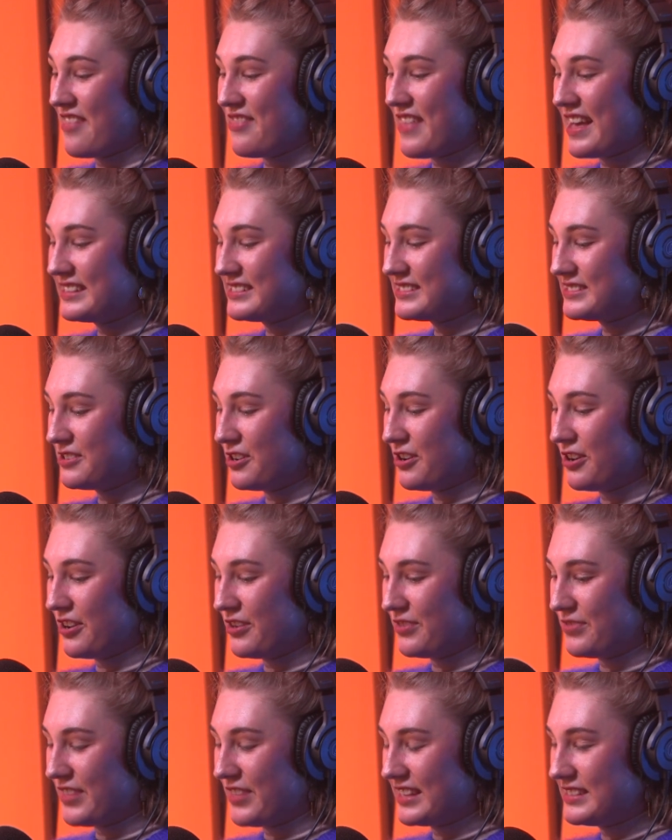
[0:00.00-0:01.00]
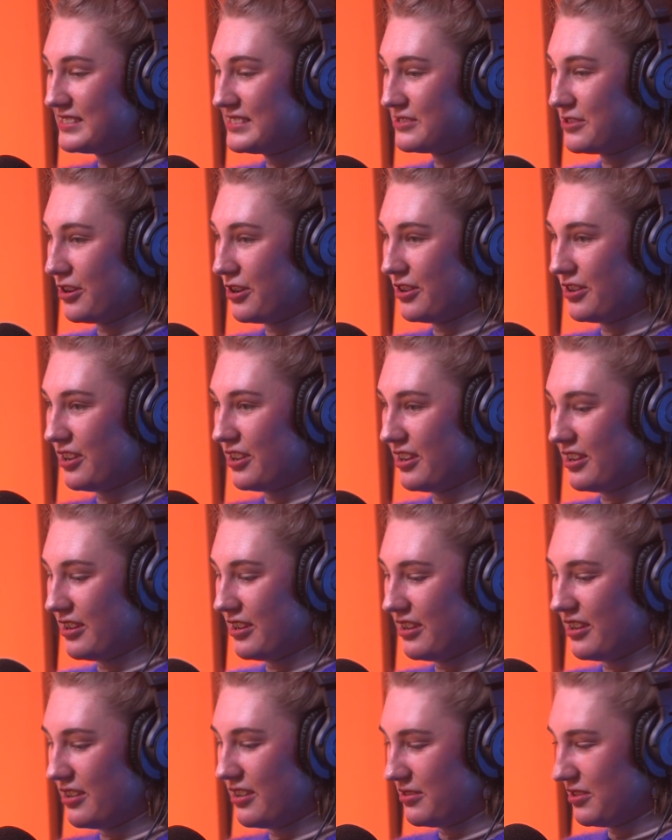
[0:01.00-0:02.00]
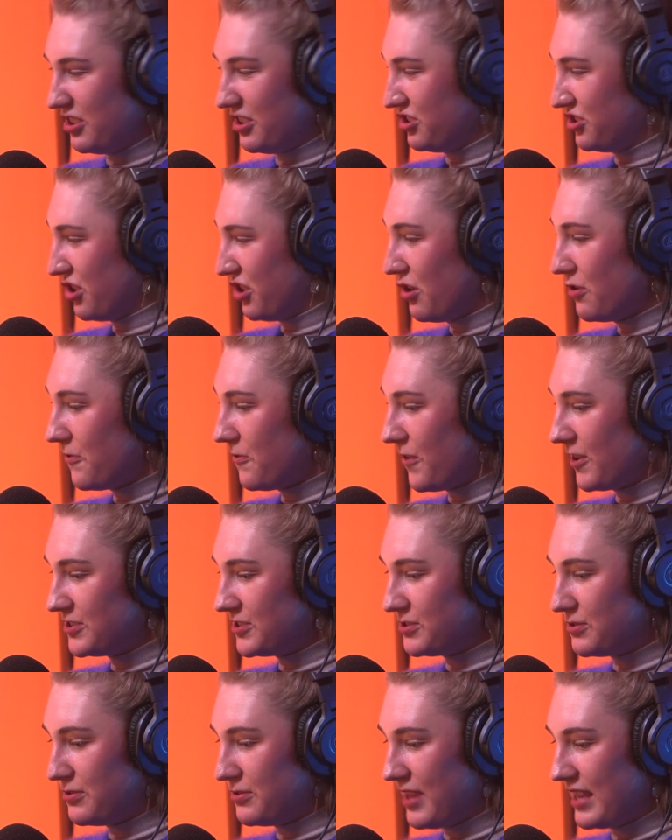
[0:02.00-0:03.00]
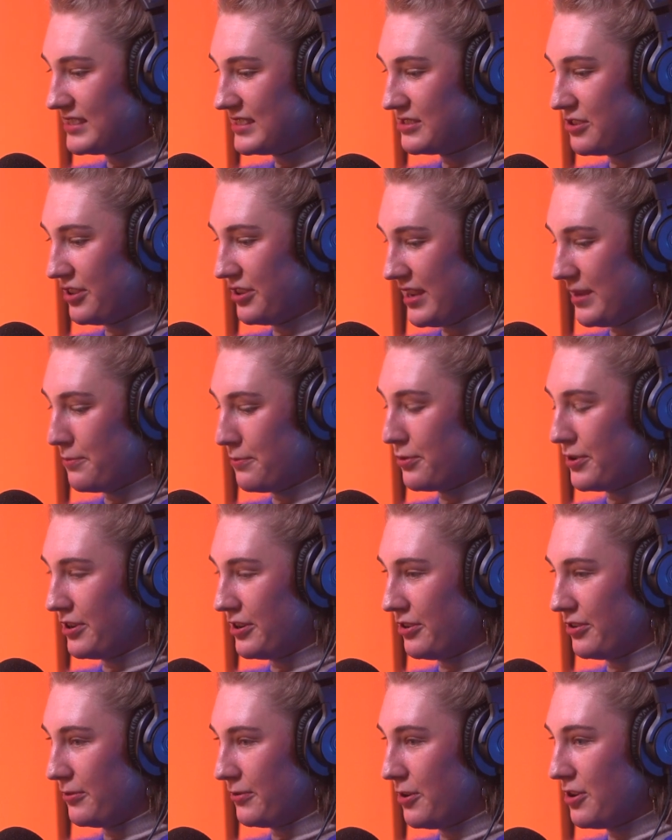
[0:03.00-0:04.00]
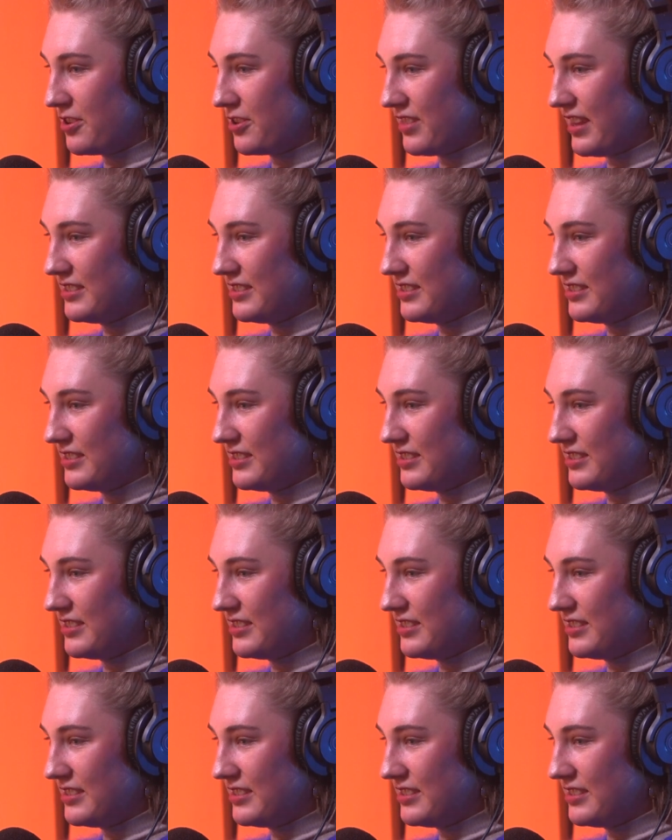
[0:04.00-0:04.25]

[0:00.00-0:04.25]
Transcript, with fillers: and that's not that's not a, a, shell fossil. That's not an imprint on a rock.